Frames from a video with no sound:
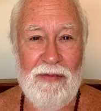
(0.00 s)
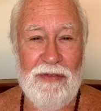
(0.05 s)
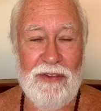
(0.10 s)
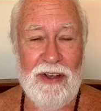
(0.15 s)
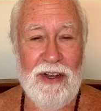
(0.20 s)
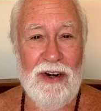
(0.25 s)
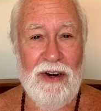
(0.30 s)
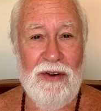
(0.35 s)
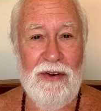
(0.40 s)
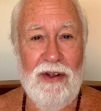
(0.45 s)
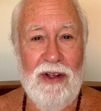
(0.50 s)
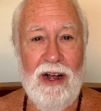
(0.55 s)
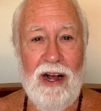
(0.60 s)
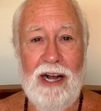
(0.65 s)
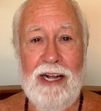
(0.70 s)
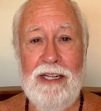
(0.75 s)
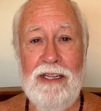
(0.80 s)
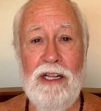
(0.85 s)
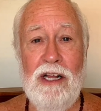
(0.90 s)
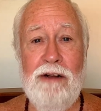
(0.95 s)
You know,
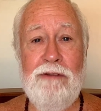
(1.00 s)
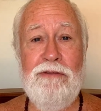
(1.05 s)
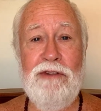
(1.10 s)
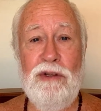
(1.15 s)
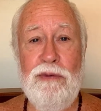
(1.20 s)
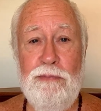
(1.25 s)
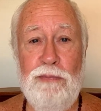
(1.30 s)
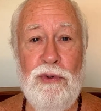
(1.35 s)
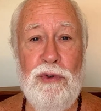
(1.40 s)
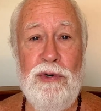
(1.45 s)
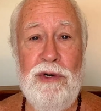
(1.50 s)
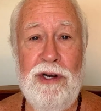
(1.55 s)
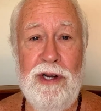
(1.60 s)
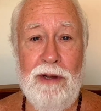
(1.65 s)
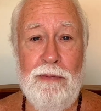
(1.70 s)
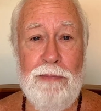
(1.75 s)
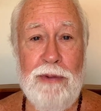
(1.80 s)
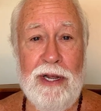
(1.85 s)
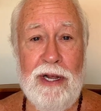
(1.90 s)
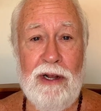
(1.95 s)
I love the
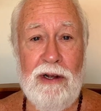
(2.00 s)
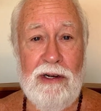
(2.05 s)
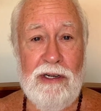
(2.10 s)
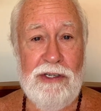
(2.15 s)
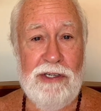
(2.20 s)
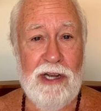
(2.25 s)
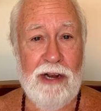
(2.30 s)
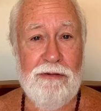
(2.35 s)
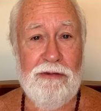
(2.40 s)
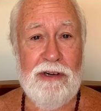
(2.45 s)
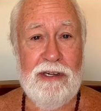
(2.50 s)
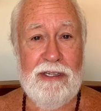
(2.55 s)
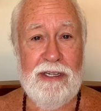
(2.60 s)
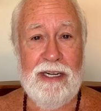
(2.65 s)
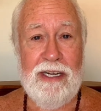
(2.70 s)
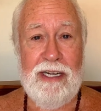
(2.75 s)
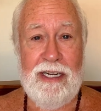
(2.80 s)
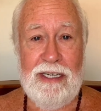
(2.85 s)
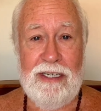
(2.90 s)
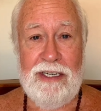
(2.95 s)
Buddha because
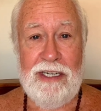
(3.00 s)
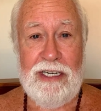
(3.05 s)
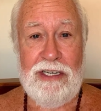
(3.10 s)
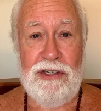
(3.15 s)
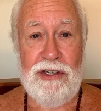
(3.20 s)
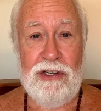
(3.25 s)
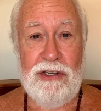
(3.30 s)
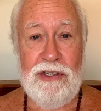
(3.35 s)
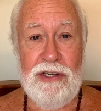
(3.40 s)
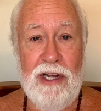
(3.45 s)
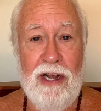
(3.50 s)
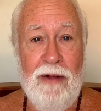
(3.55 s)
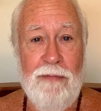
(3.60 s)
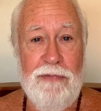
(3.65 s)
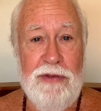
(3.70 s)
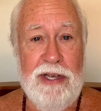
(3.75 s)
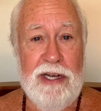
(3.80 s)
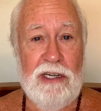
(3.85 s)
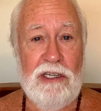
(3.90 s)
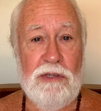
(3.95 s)
everything he teaches,
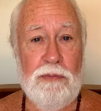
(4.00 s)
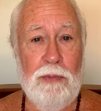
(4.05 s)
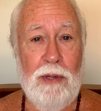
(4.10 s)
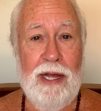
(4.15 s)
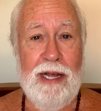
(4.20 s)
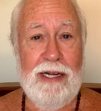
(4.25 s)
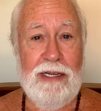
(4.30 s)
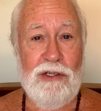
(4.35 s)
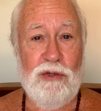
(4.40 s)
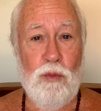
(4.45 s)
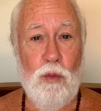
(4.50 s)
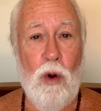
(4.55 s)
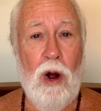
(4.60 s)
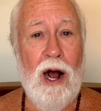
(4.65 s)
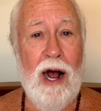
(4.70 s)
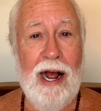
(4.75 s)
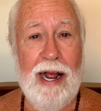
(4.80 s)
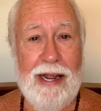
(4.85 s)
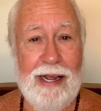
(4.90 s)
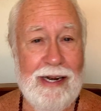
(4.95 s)
he explains
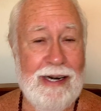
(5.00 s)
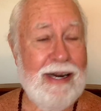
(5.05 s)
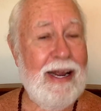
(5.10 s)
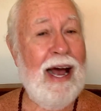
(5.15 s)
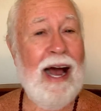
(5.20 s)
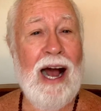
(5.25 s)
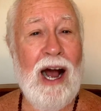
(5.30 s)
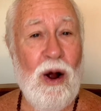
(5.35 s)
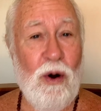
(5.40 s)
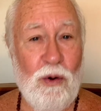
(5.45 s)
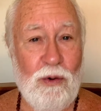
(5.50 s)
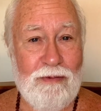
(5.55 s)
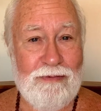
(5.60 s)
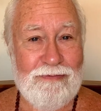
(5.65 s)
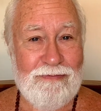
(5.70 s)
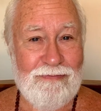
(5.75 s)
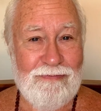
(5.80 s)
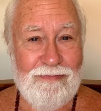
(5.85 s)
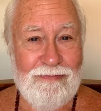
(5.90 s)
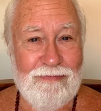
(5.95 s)
why and how.
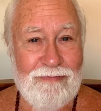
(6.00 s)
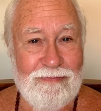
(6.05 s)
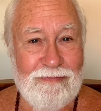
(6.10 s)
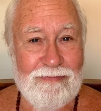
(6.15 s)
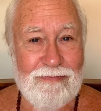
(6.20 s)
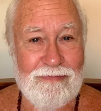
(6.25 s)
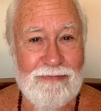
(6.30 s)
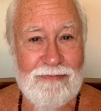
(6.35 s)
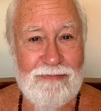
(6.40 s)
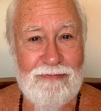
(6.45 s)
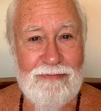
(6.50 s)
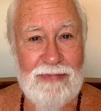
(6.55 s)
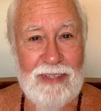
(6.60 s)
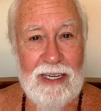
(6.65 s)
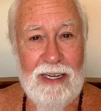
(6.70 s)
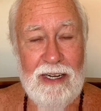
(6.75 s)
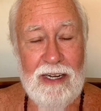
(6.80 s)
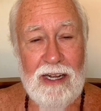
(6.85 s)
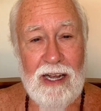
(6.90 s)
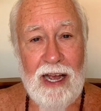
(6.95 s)

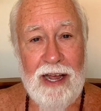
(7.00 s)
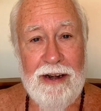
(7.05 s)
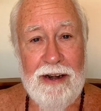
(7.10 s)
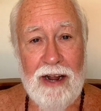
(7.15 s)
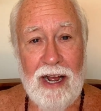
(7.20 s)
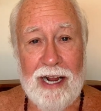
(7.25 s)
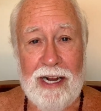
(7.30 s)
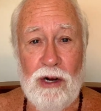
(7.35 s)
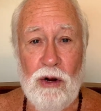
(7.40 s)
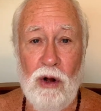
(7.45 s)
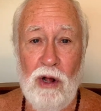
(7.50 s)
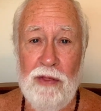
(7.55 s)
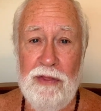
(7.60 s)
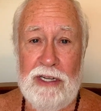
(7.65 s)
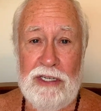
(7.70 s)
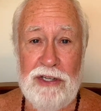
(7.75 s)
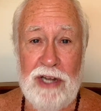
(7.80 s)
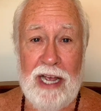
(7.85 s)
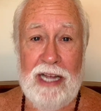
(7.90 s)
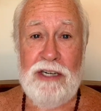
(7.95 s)
And I call
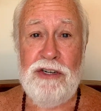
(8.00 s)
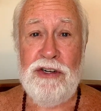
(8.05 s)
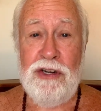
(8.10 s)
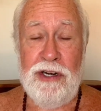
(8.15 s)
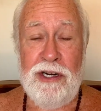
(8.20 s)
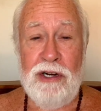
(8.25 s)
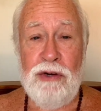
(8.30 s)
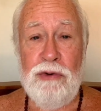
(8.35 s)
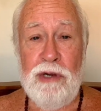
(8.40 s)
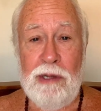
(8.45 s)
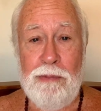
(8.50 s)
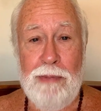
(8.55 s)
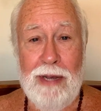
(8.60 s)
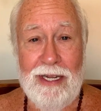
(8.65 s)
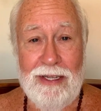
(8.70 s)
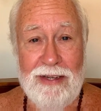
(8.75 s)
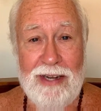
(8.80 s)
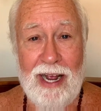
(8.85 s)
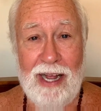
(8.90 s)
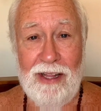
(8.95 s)
this engineering
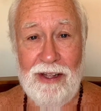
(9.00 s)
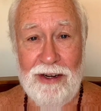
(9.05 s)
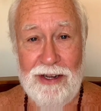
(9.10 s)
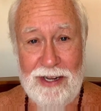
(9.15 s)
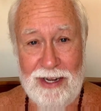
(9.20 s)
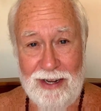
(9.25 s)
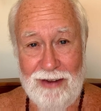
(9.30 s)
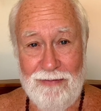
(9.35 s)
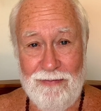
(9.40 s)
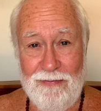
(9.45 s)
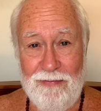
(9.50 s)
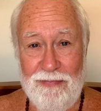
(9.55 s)
mentality.